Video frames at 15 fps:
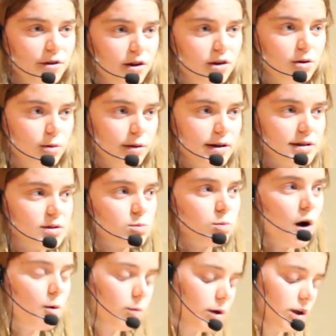for you is,
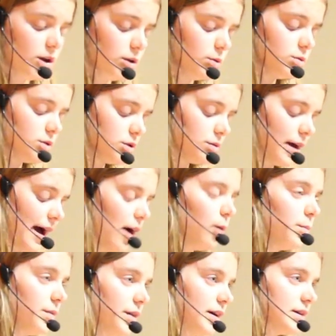what will you do to
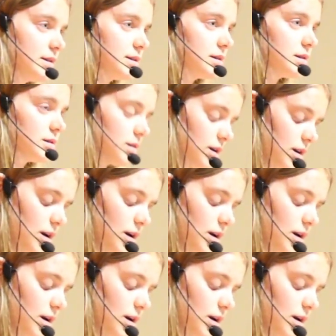help this?